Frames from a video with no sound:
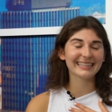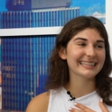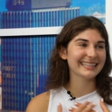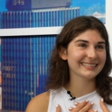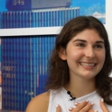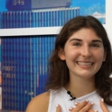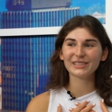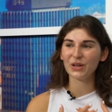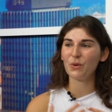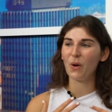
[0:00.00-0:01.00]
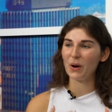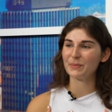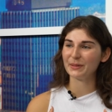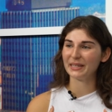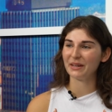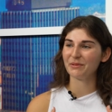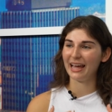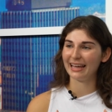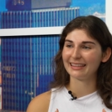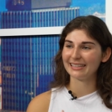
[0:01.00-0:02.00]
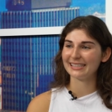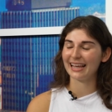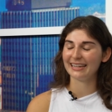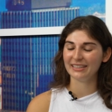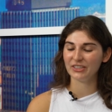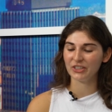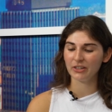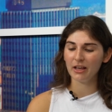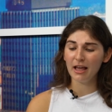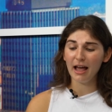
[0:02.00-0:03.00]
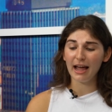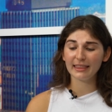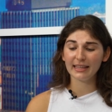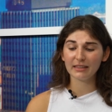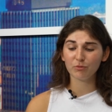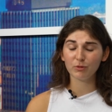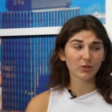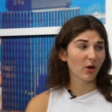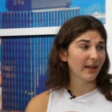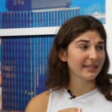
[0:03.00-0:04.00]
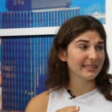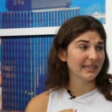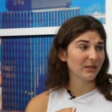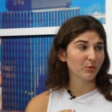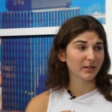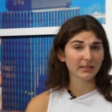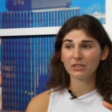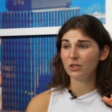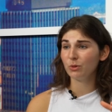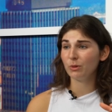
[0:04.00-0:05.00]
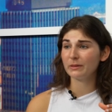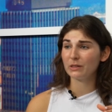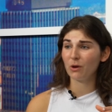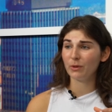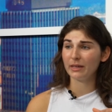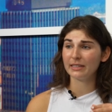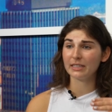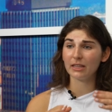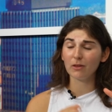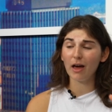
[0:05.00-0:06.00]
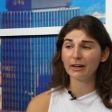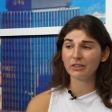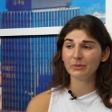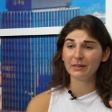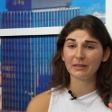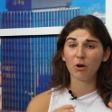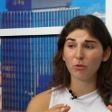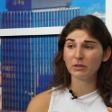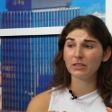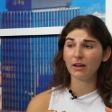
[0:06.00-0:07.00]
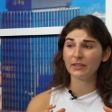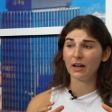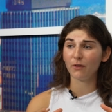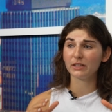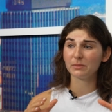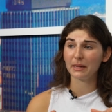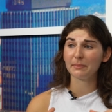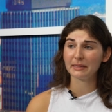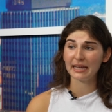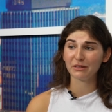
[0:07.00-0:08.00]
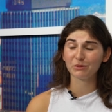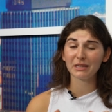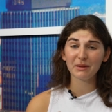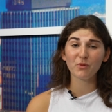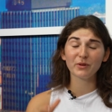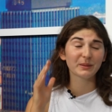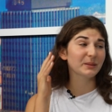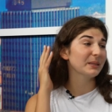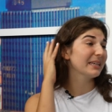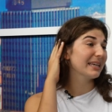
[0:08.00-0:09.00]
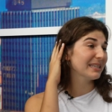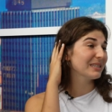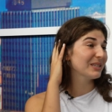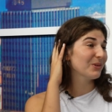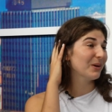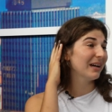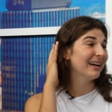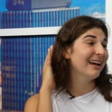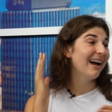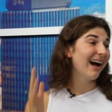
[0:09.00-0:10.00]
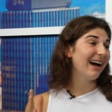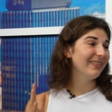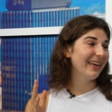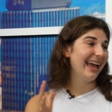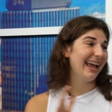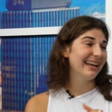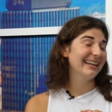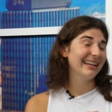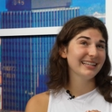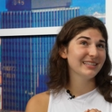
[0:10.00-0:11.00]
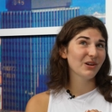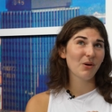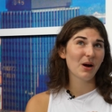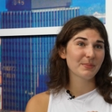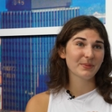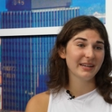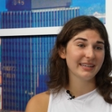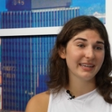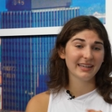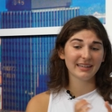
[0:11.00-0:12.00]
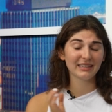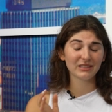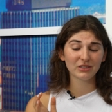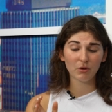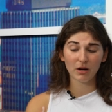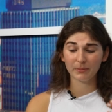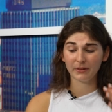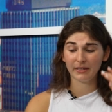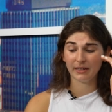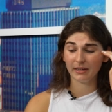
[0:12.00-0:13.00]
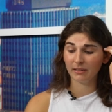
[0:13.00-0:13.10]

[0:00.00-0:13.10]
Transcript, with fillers: literally so heartbreaking when athletes get injured. I think we saw that scene where Tua was going into the locker room and coach of the Dolphins, Mike McDaniel's, came over and literally kissed Tua on the head. Wholesome. And it's so heartbreaking. So heartbreaking